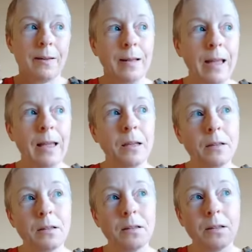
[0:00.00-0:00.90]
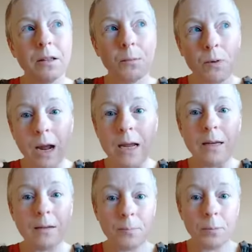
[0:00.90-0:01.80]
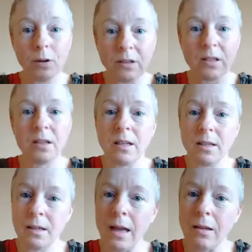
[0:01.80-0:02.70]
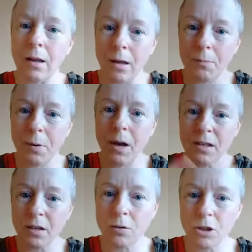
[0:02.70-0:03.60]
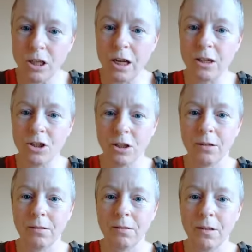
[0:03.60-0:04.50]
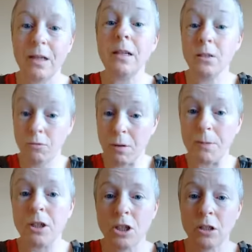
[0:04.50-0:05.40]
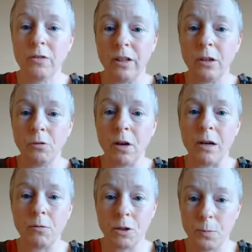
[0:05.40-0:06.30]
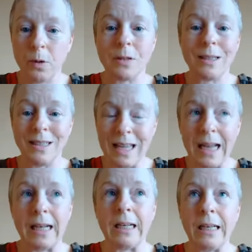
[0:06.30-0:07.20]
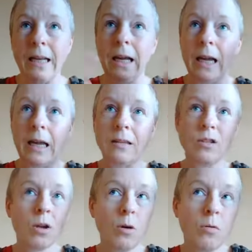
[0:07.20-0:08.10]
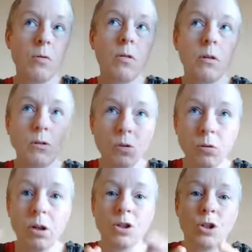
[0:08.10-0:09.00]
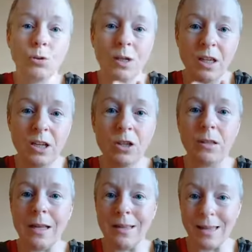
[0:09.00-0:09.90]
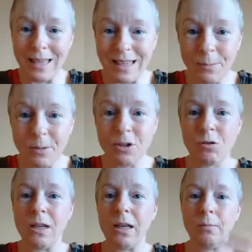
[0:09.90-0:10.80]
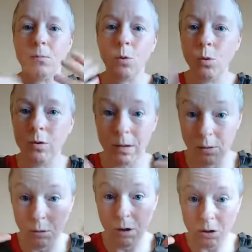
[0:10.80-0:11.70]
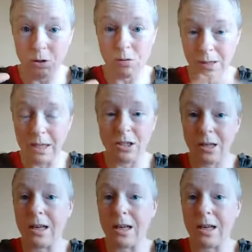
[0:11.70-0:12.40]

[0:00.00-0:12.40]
And the brain puts things together by association. It is a repetition of an ingrained response, exactly. And so the neurological connections and the chemistry get more, the neurological connections get